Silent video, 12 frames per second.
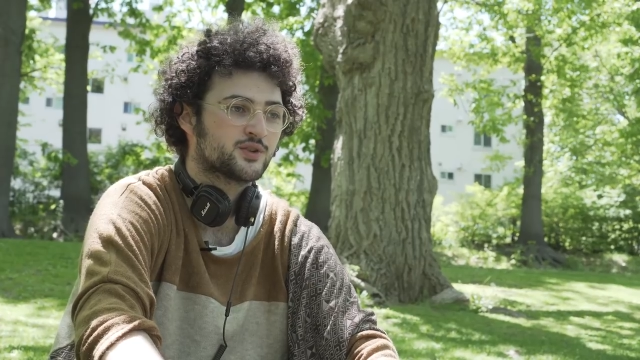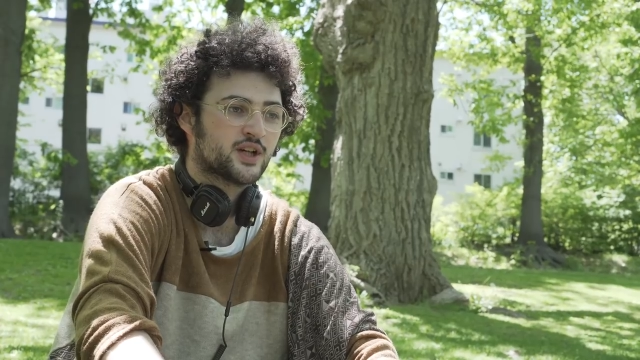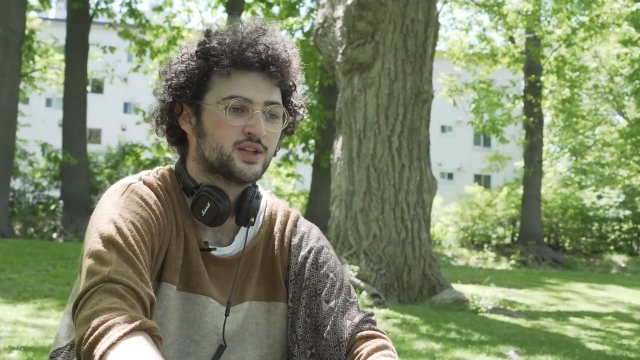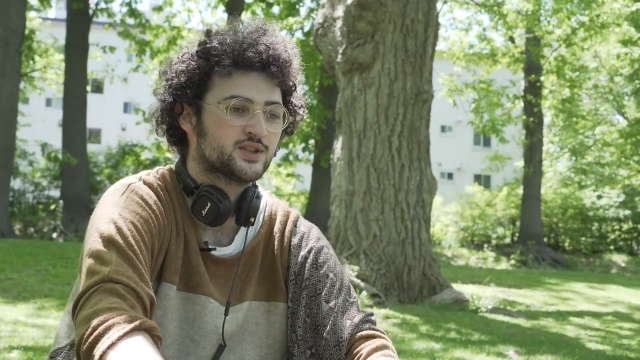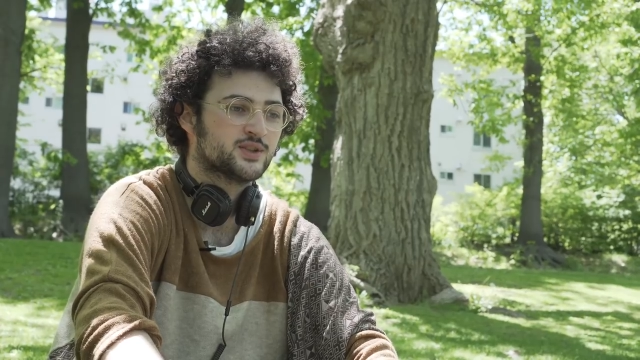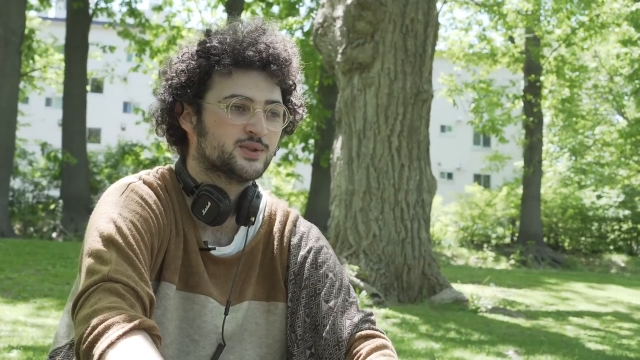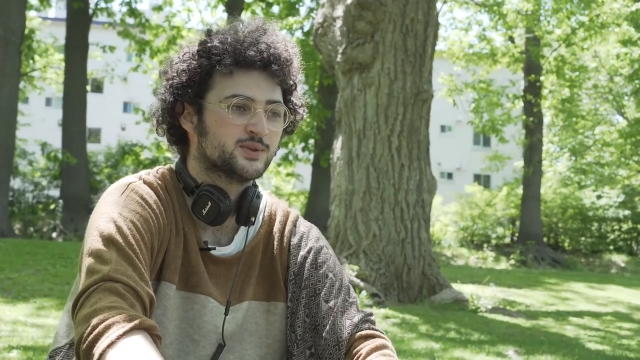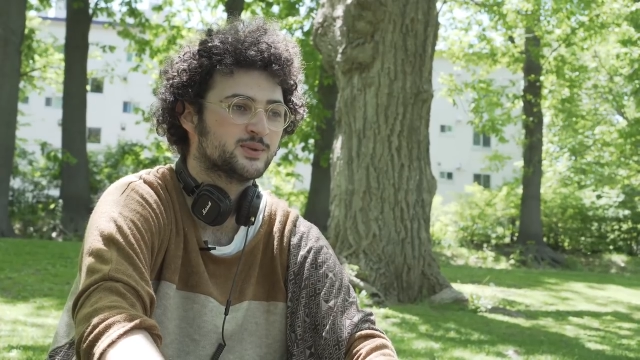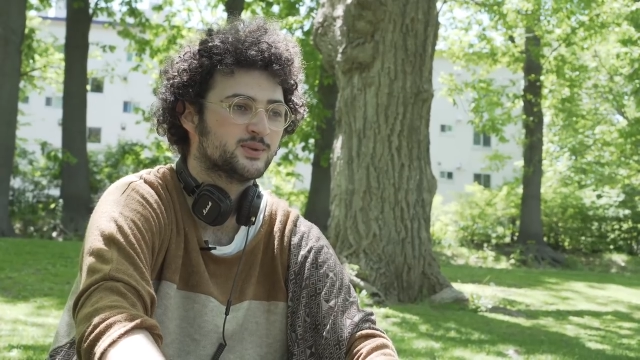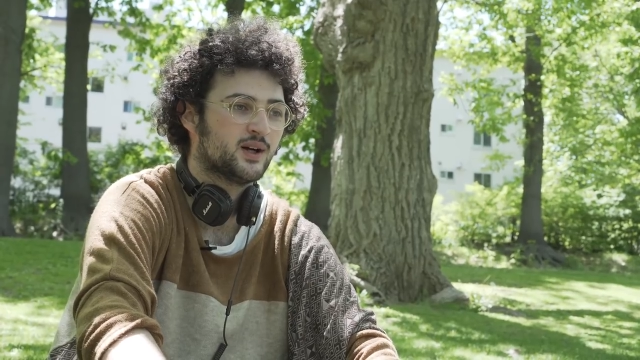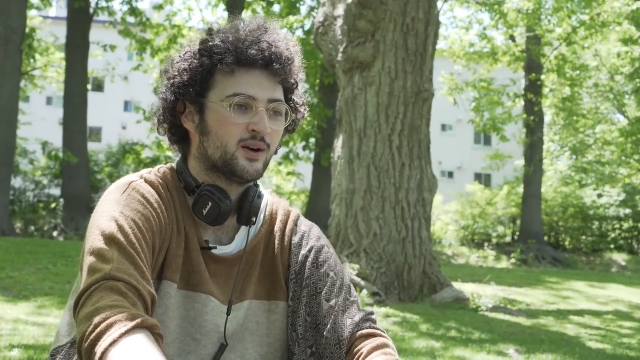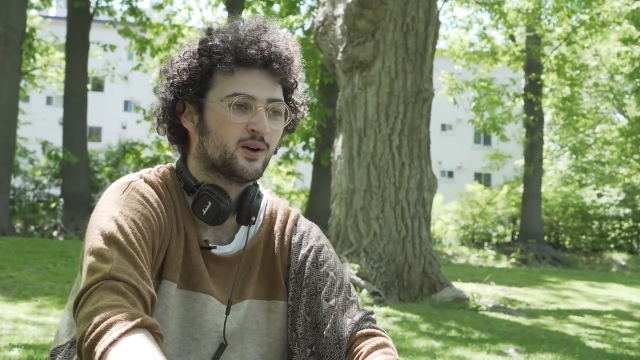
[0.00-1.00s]
trying
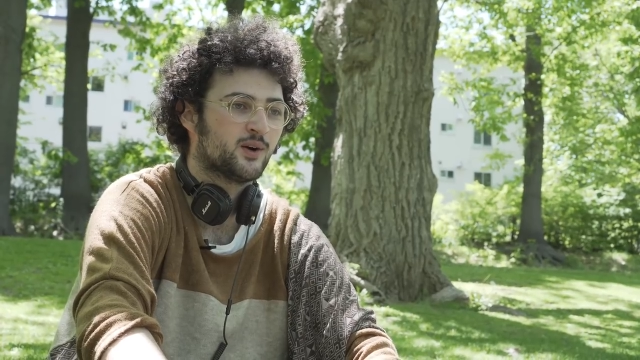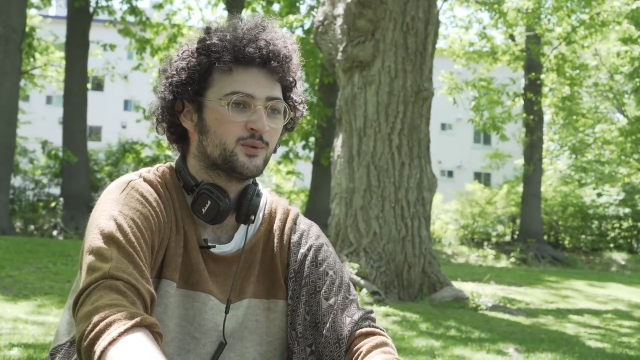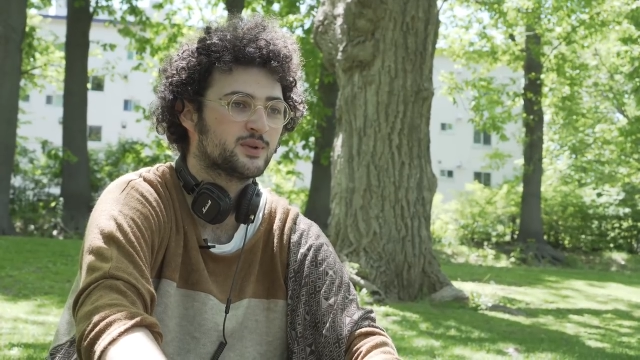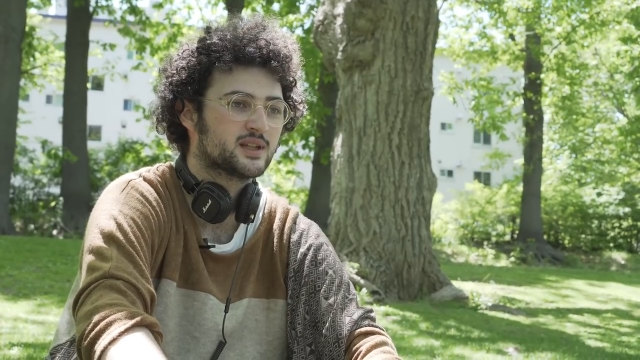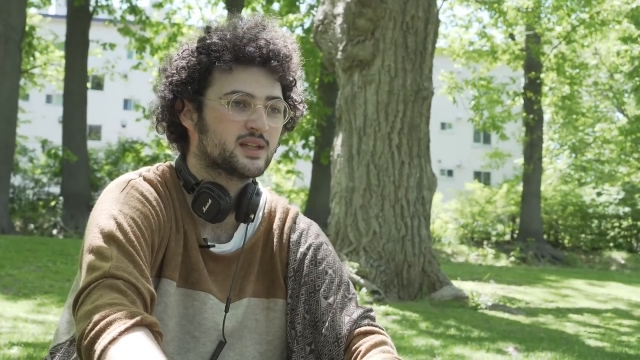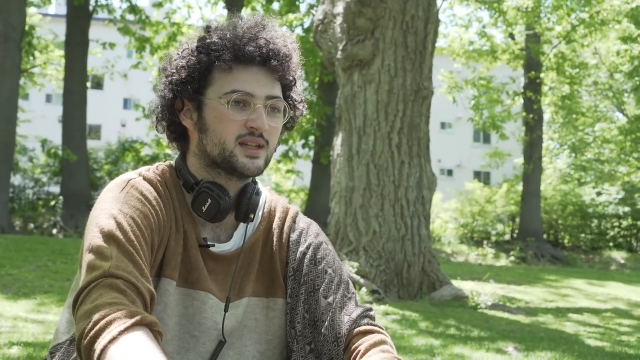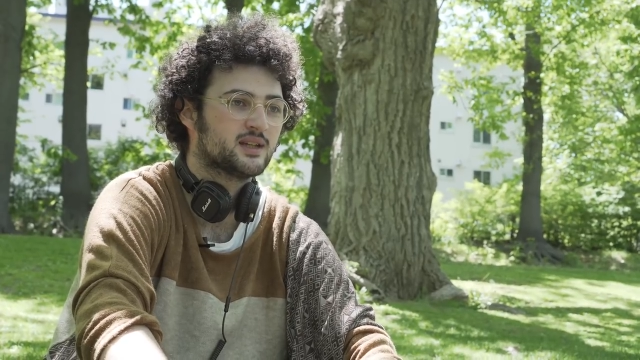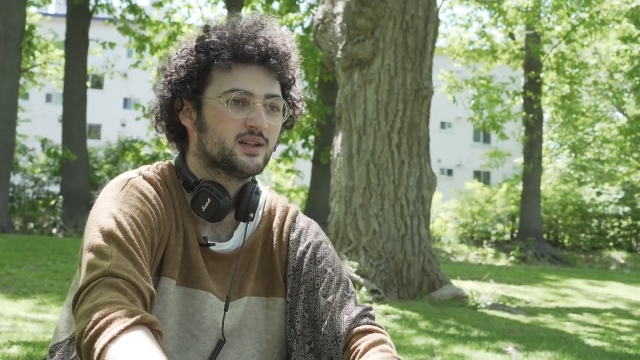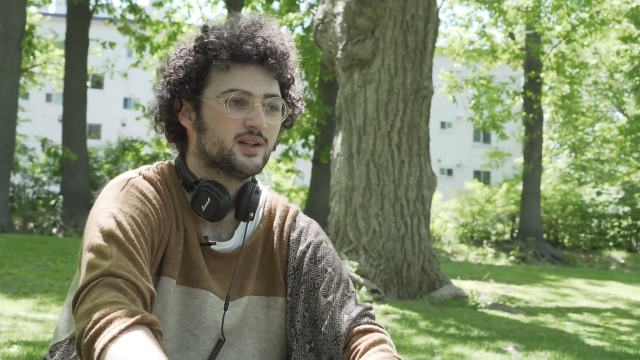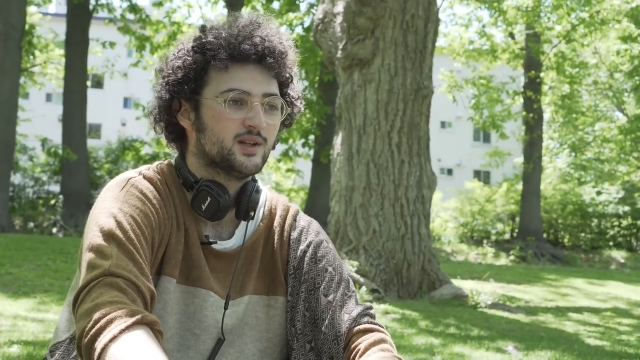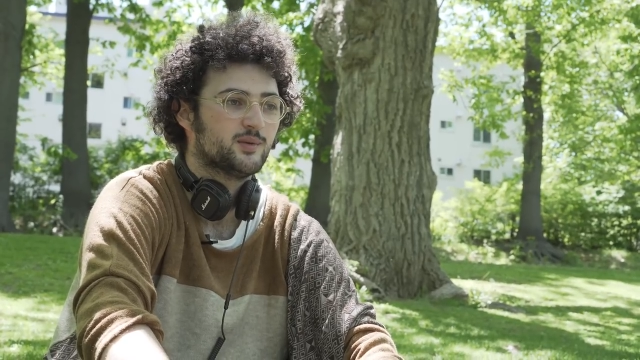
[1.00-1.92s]
to really